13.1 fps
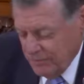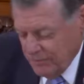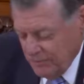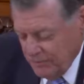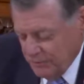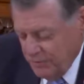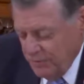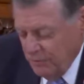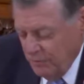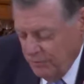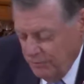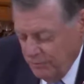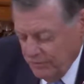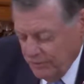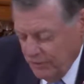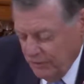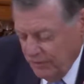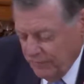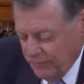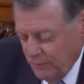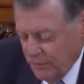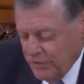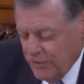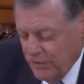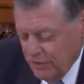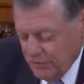because we will literally for
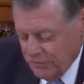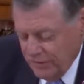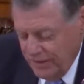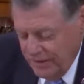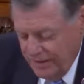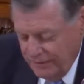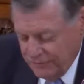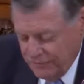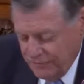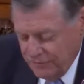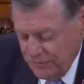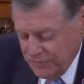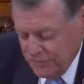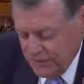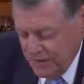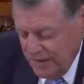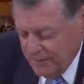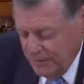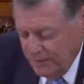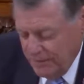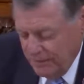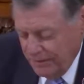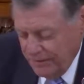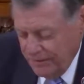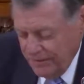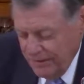years not have sufficient
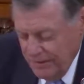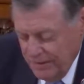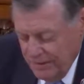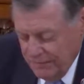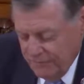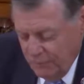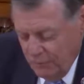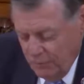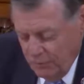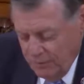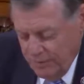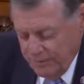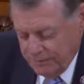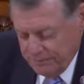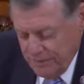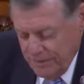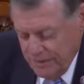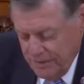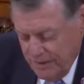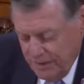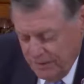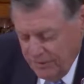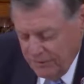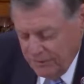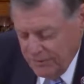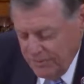capability for um, uh,
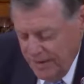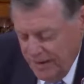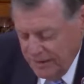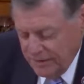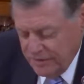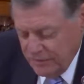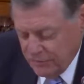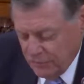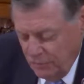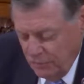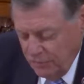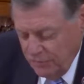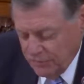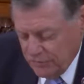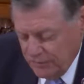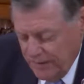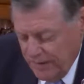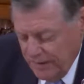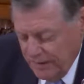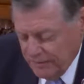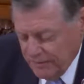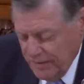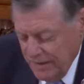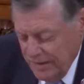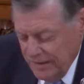aerial command, control, and surveillance.